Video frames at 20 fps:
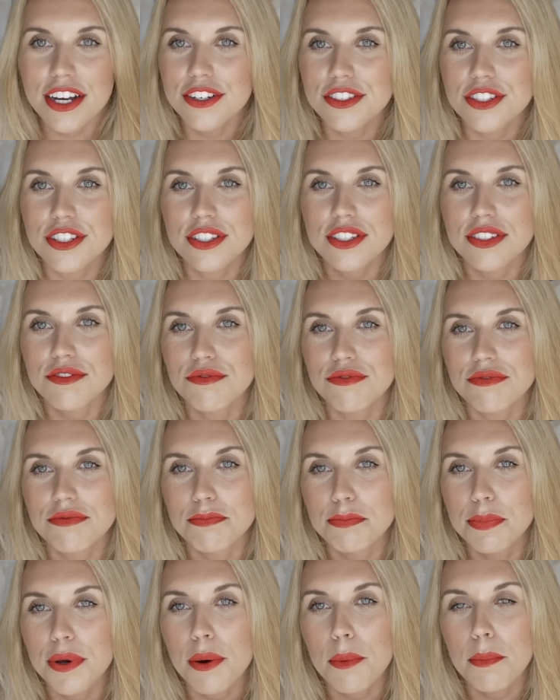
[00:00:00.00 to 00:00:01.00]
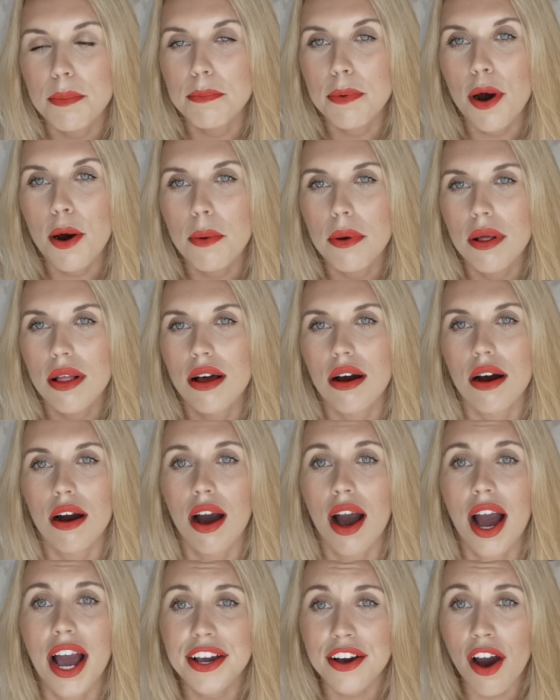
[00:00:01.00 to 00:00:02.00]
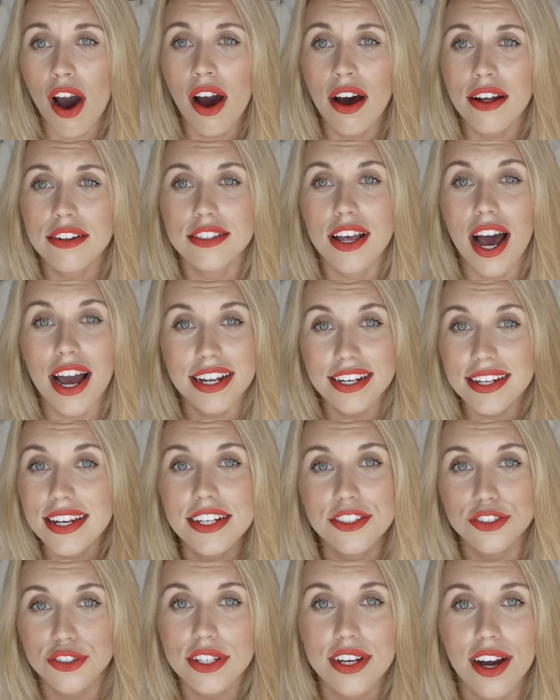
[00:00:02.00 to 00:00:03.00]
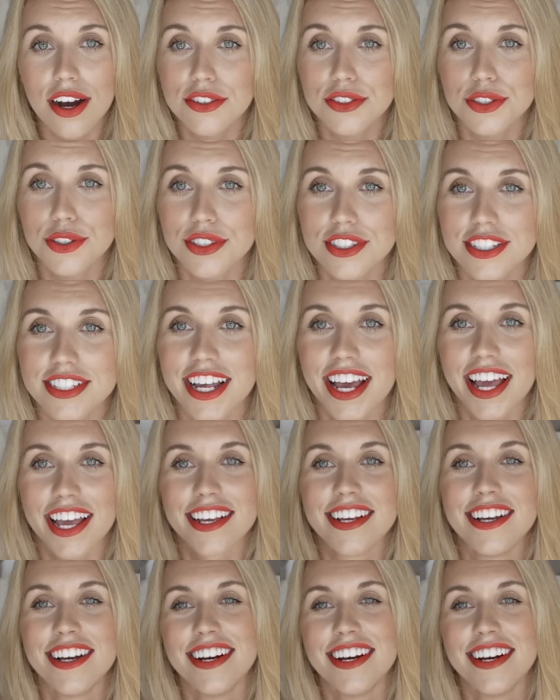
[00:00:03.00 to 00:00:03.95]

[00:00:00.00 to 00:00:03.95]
know, just pop, pop, I can't, I literally can't talk today.